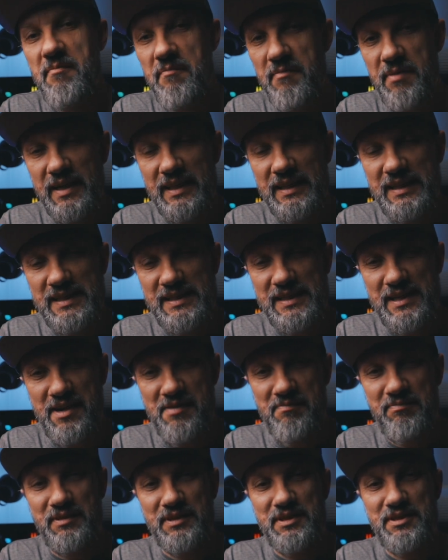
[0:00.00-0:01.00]
bad
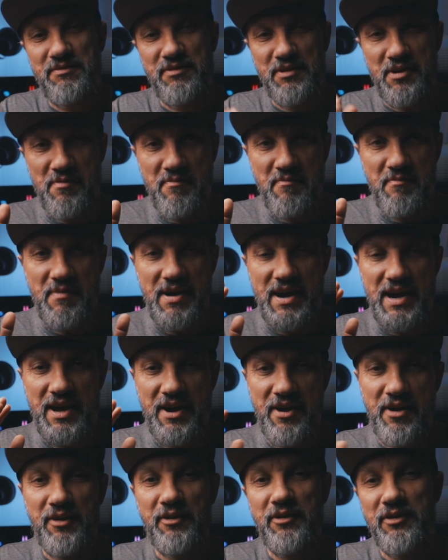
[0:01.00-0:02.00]
examples from
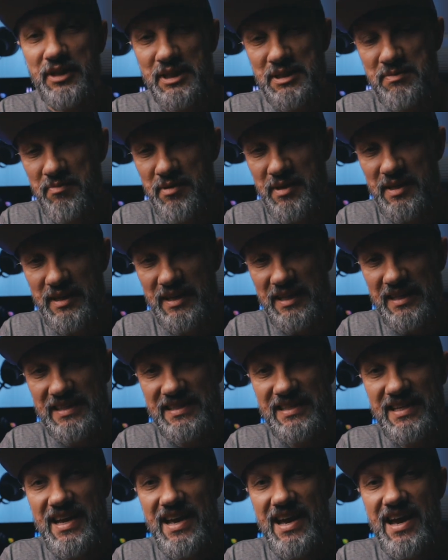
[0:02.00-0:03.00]
my own
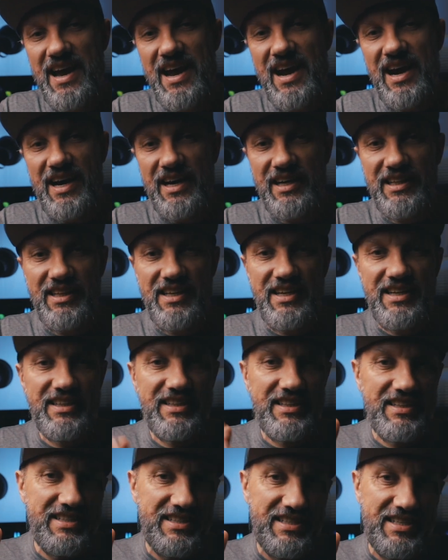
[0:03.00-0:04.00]
experience. I
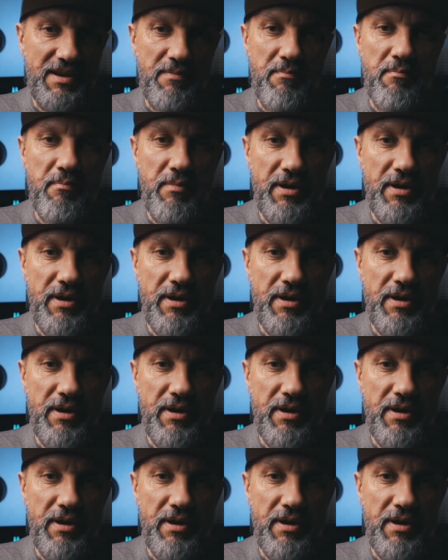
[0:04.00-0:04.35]
learned some